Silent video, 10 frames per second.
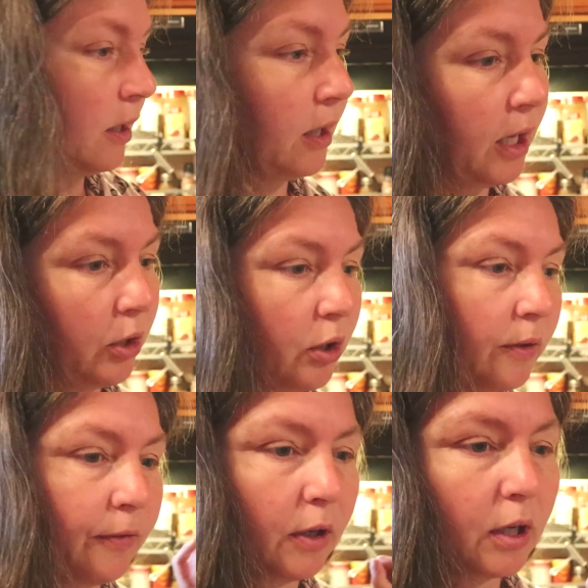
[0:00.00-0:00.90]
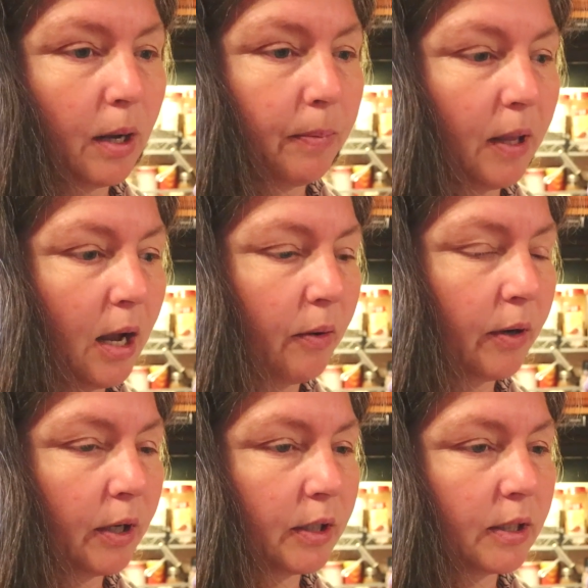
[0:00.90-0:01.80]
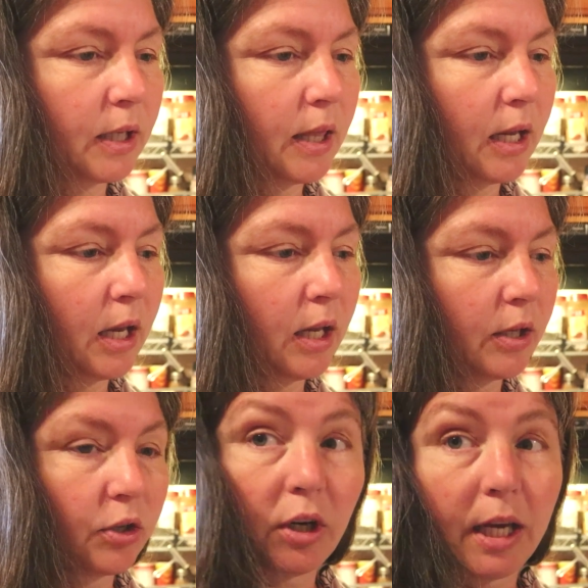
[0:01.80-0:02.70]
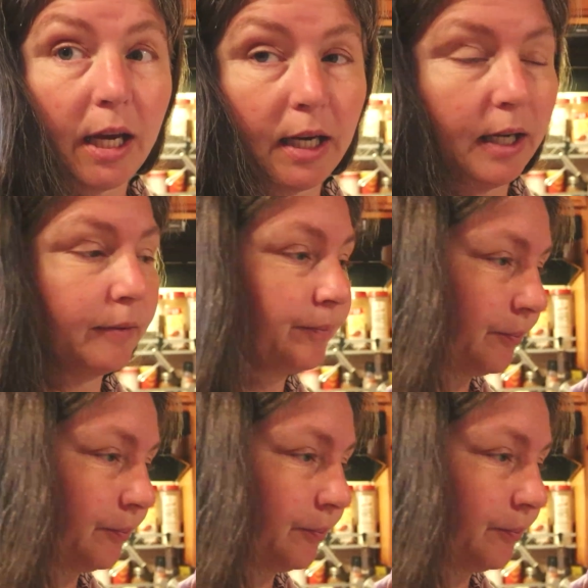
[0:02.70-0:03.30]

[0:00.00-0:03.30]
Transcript: let it cook for a couple hours and then start canning.